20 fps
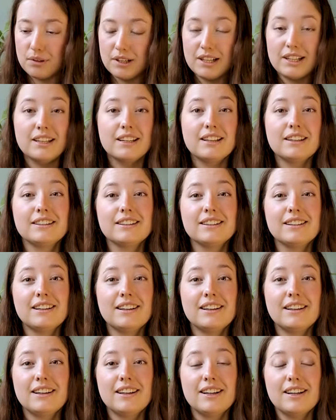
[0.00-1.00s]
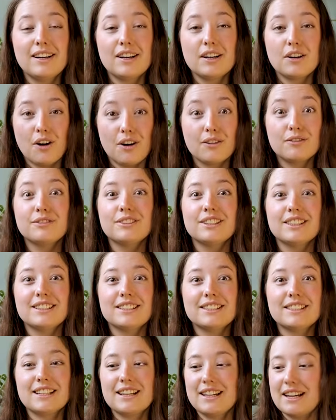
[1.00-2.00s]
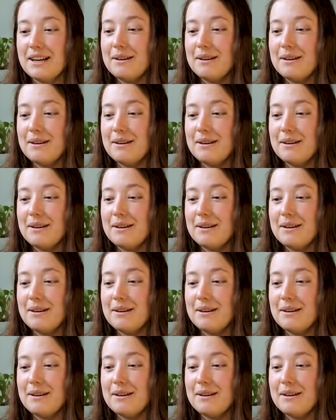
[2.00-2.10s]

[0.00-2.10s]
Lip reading: pretty confident